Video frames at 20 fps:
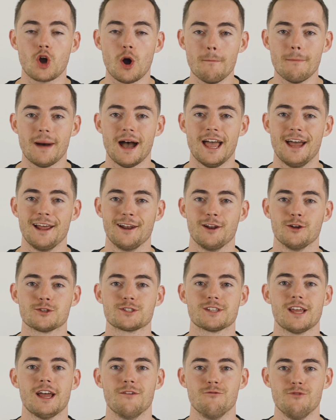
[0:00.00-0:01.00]
combat hair
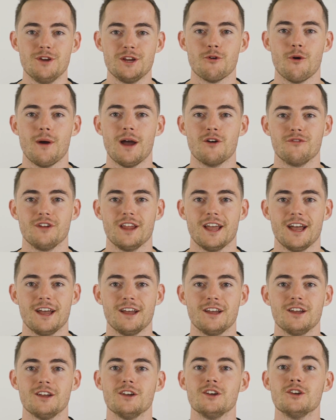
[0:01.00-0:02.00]
loss and regrow healthy
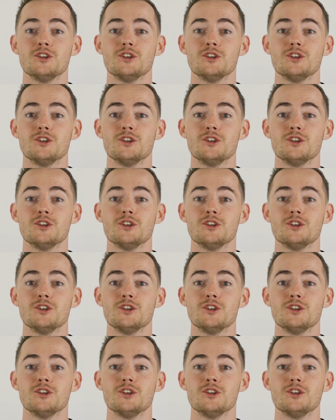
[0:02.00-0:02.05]
hair.